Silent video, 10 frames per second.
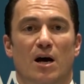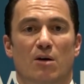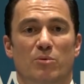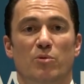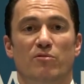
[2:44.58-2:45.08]

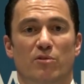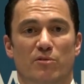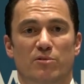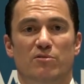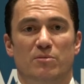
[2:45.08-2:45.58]
removal
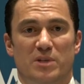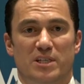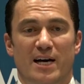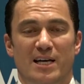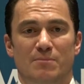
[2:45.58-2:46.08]
of food from the
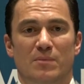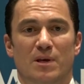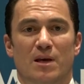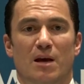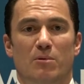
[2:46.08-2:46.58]
diet.
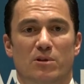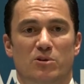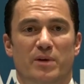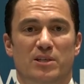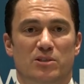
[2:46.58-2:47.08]
And when those
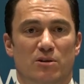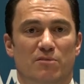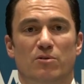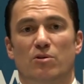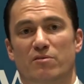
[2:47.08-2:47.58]
patients are
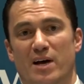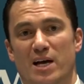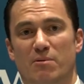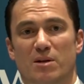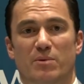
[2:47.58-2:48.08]
further
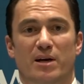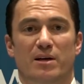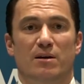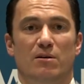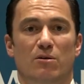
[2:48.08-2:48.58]
evaluated by
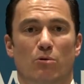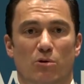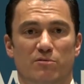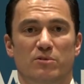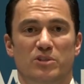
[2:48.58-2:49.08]

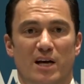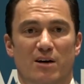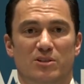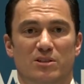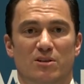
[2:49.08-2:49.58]
oral food
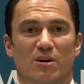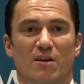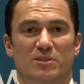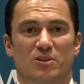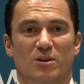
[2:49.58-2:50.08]
challenges, they're
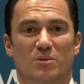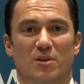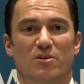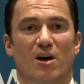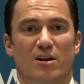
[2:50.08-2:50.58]
often determined
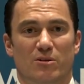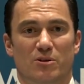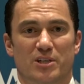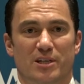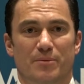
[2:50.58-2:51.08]
that they're not
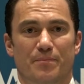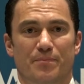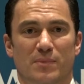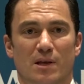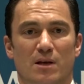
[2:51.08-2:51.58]
allergic.
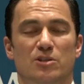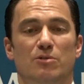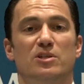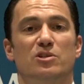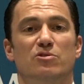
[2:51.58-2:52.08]
So
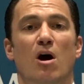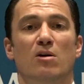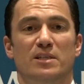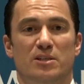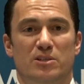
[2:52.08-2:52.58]
it is
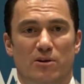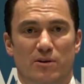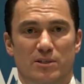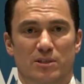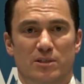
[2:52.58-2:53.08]
strongly
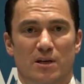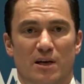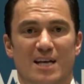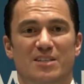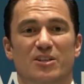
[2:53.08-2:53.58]
discouraged,
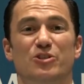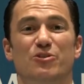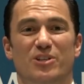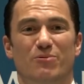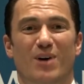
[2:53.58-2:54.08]
as in the
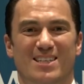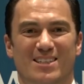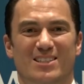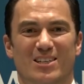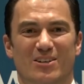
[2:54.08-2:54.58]
Choosing
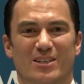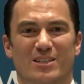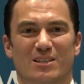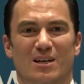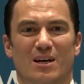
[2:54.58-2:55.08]
Wisely series,